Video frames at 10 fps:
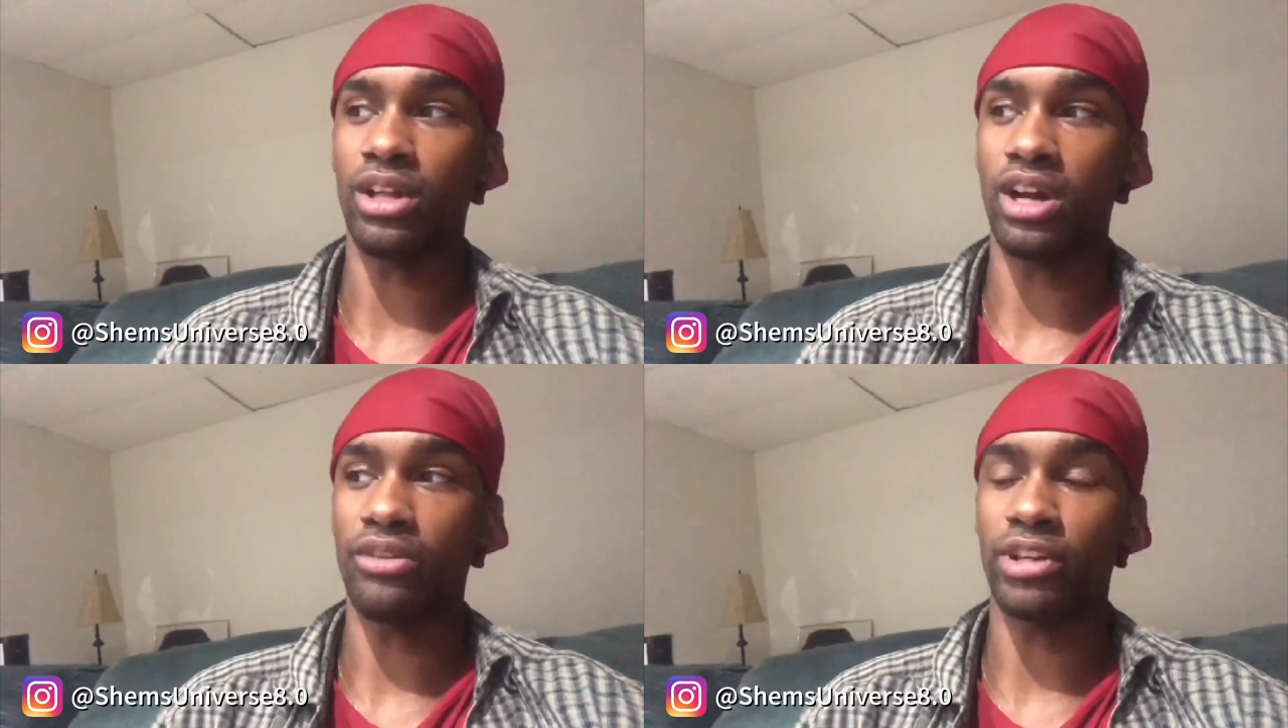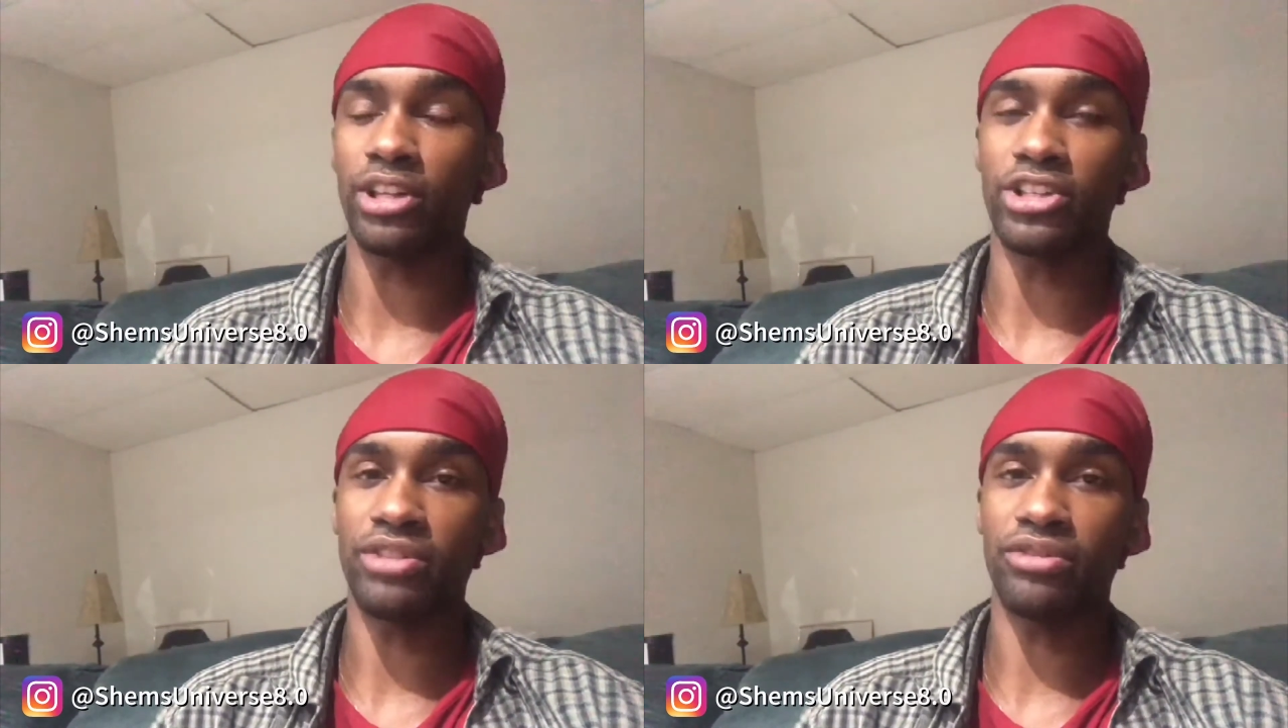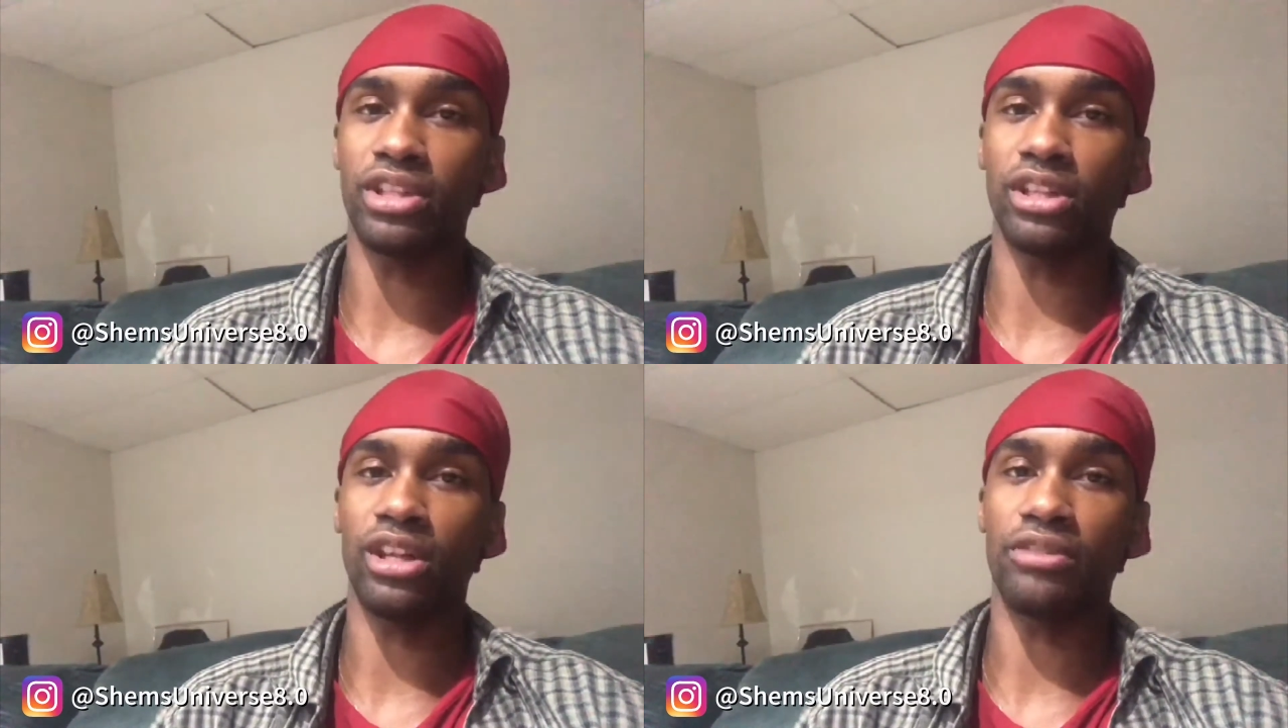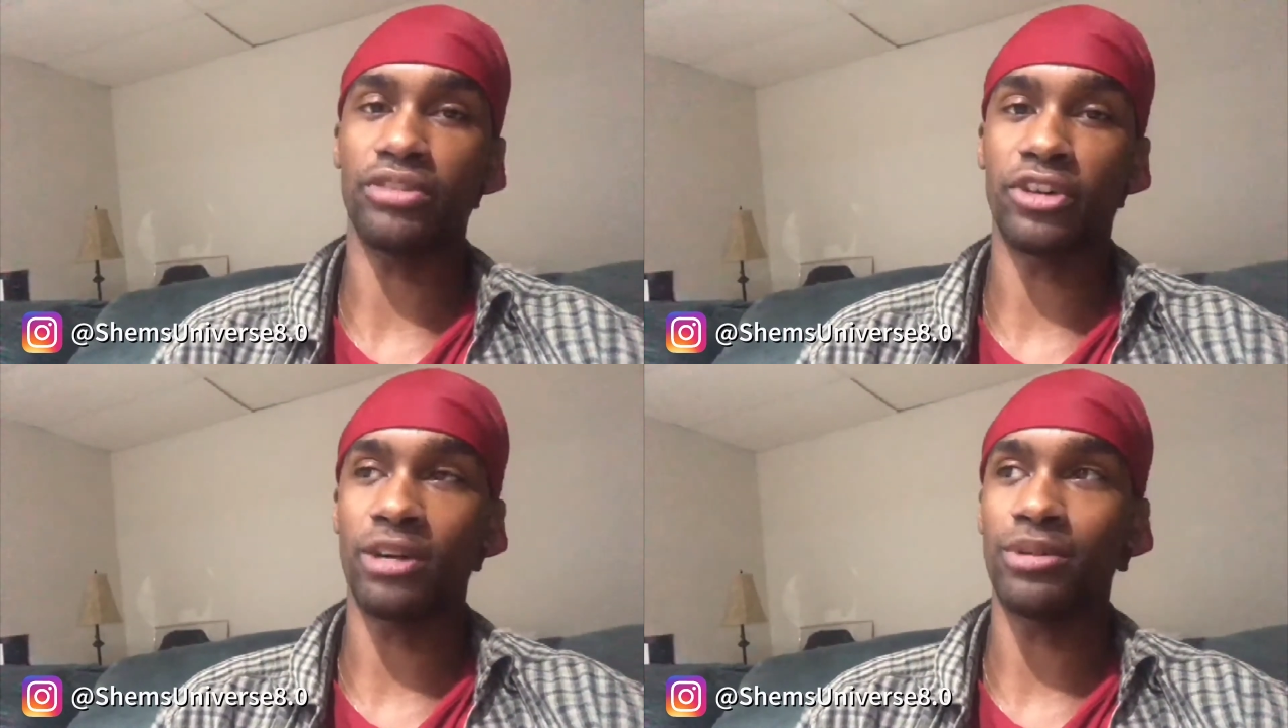law of relativity, the law of
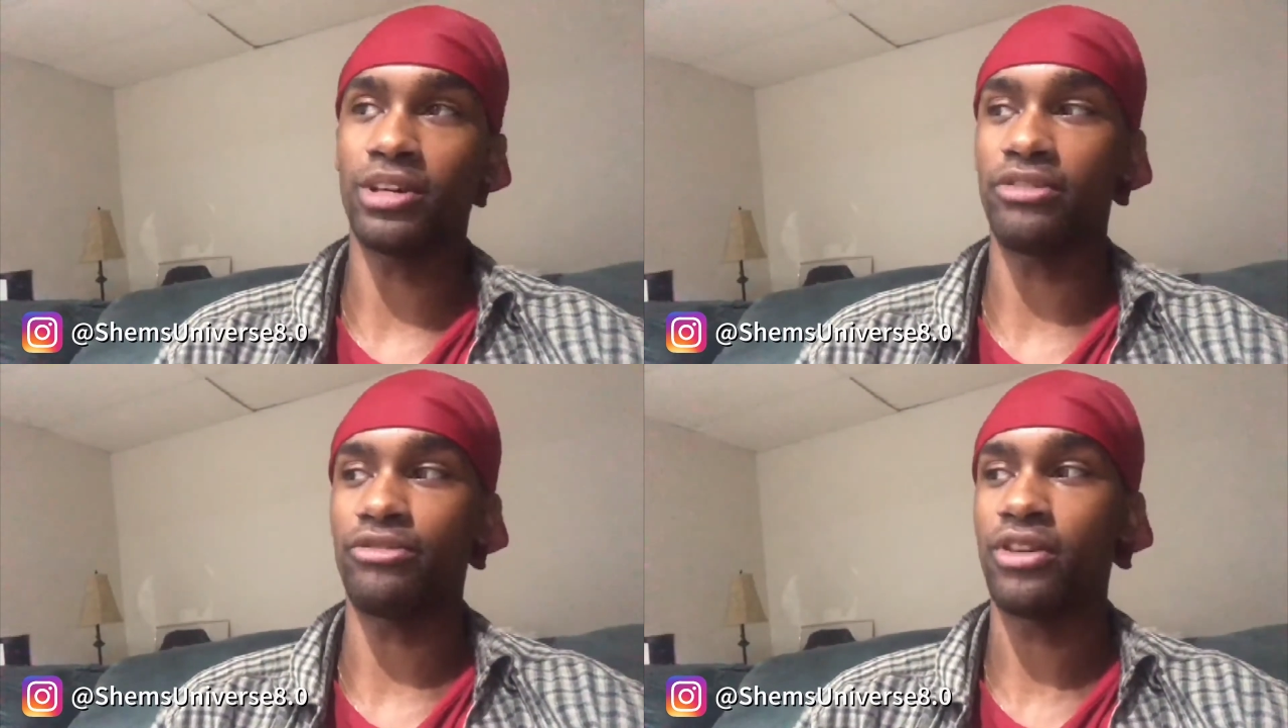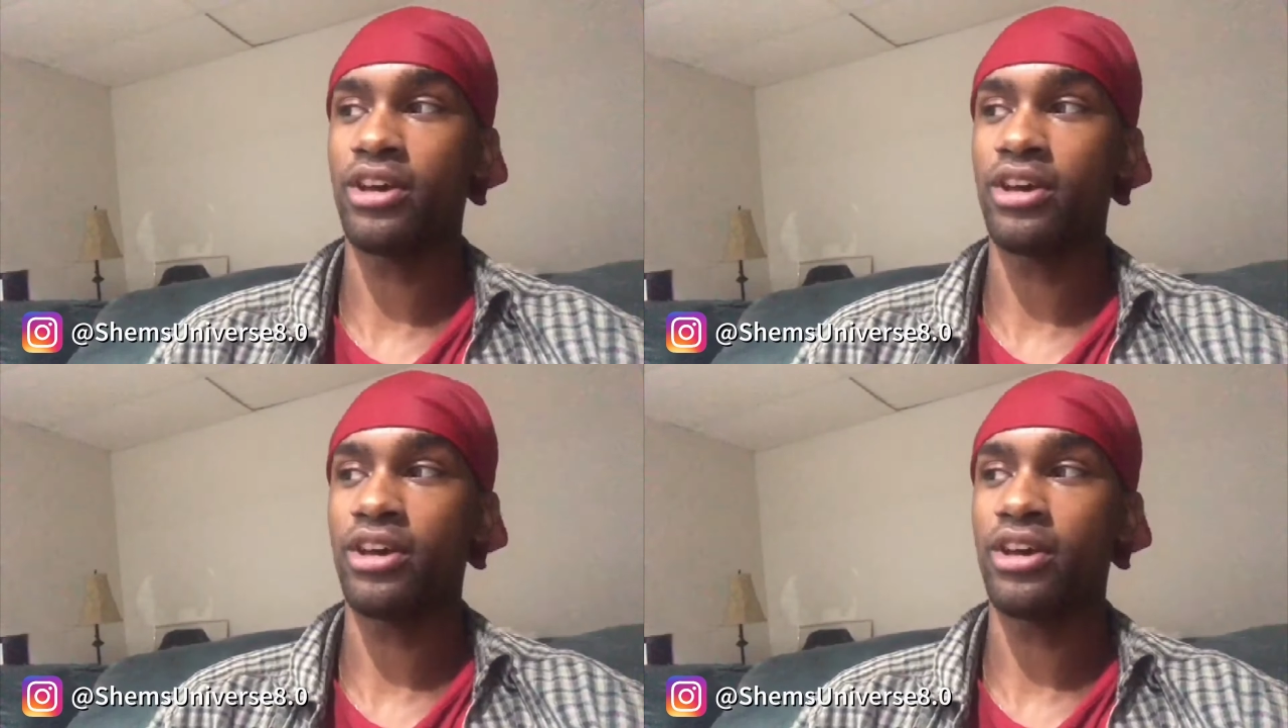karma, of